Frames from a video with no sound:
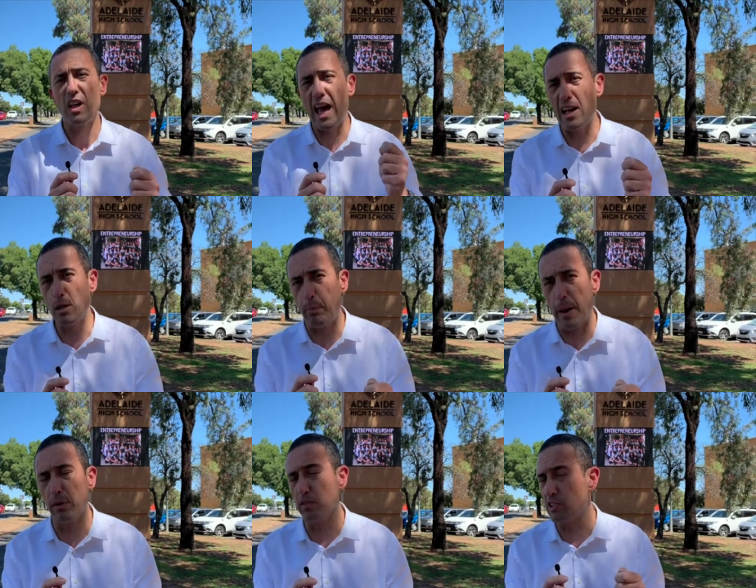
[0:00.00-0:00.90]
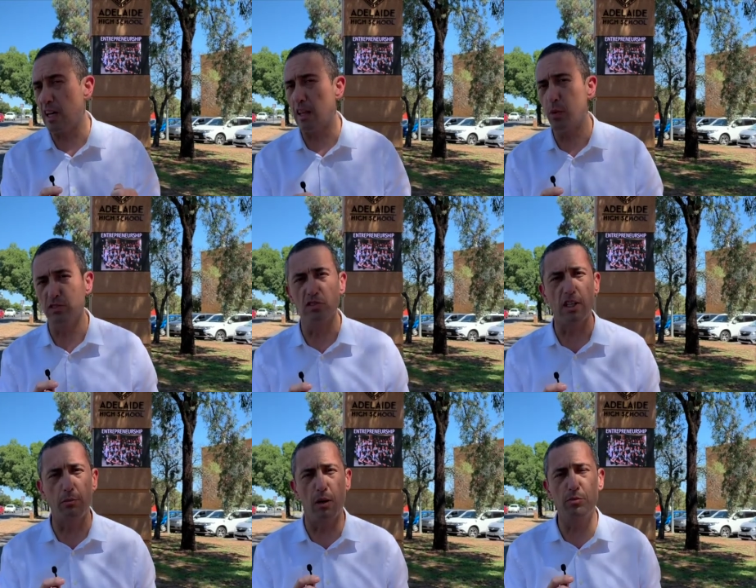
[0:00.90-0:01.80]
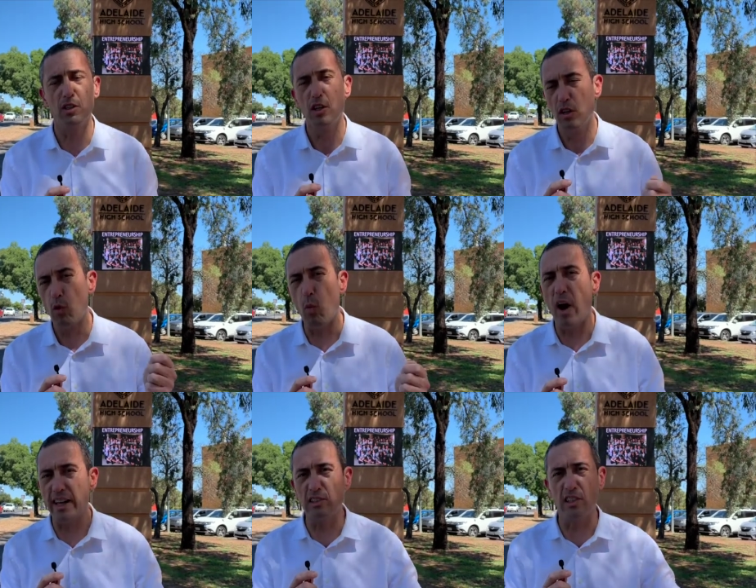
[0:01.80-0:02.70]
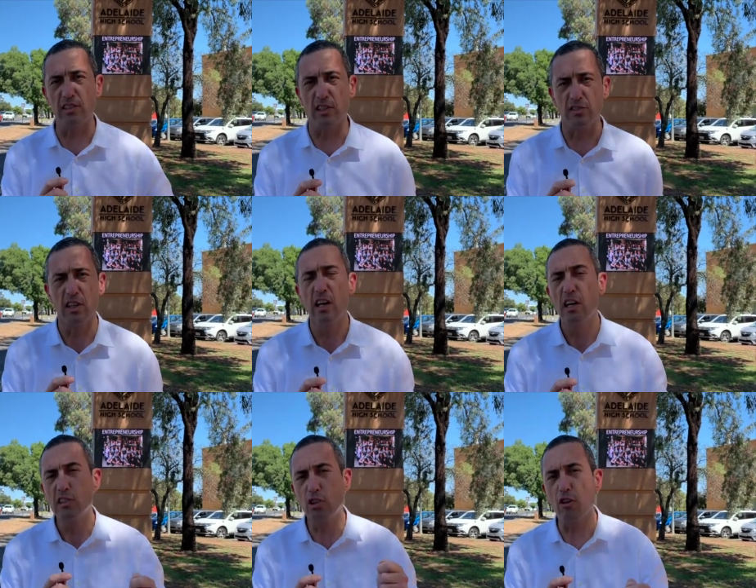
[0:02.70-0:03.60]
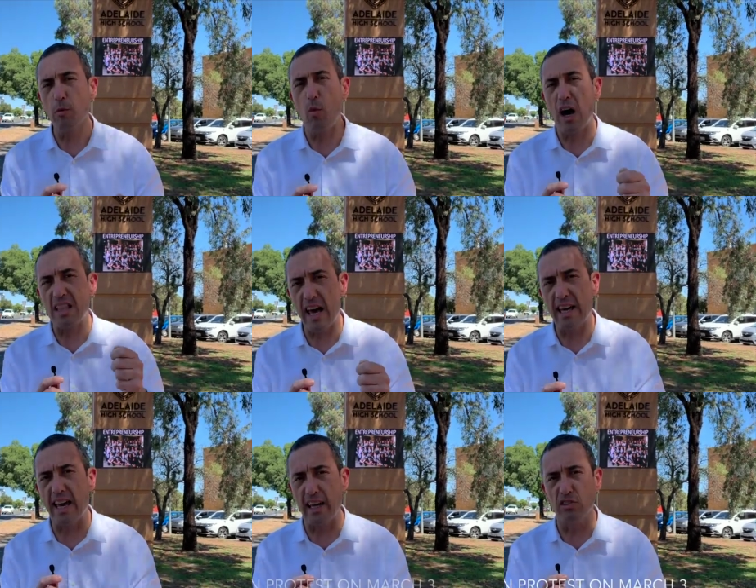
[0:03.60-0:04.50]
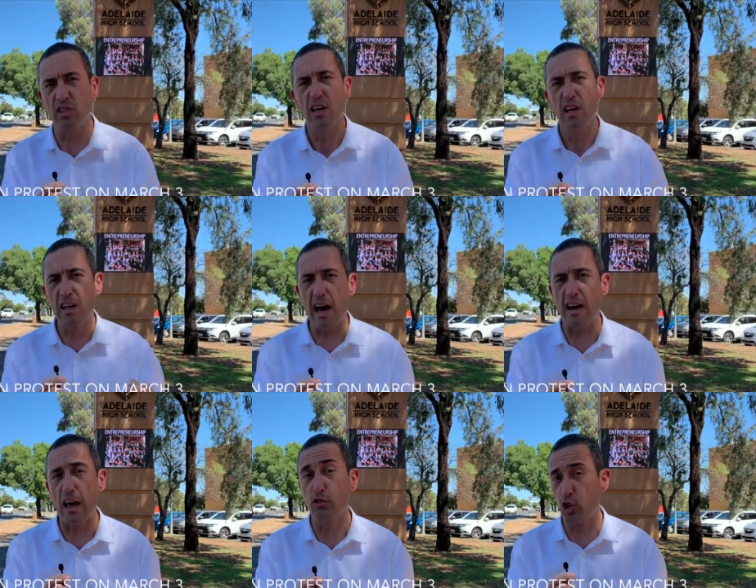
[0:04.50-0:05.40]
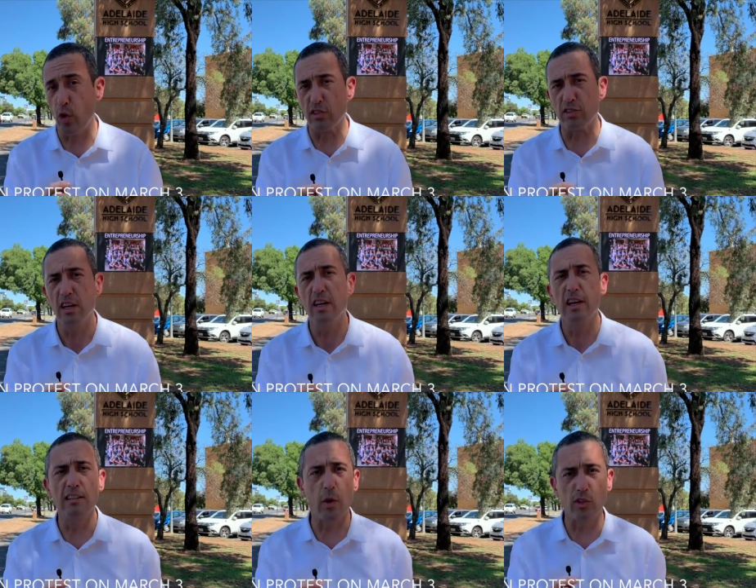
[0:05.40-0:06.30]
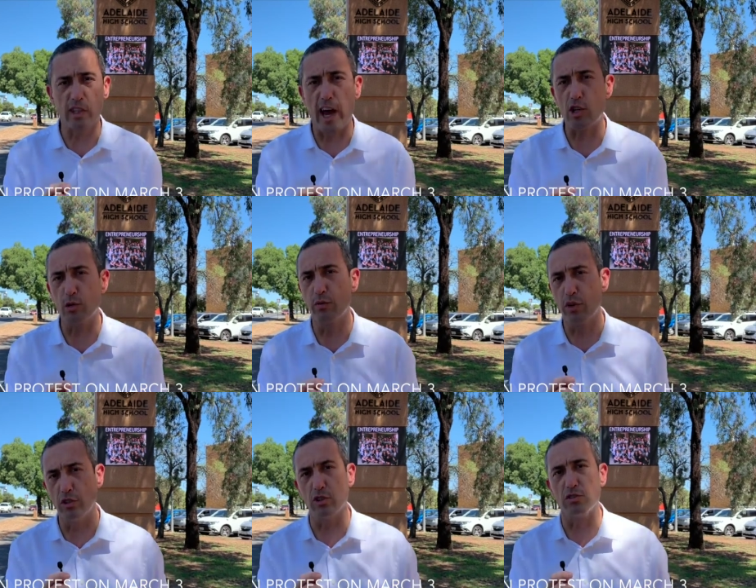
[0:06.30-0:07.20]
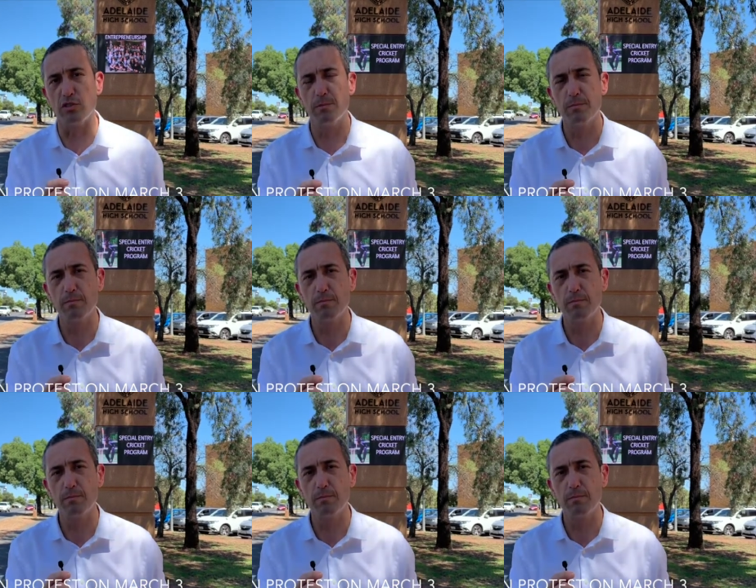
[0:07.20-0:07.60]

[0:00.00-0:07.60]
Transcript: and the people of the southwestern suburbs why you did this. Tell them why their kids can't have choice in their educational futures.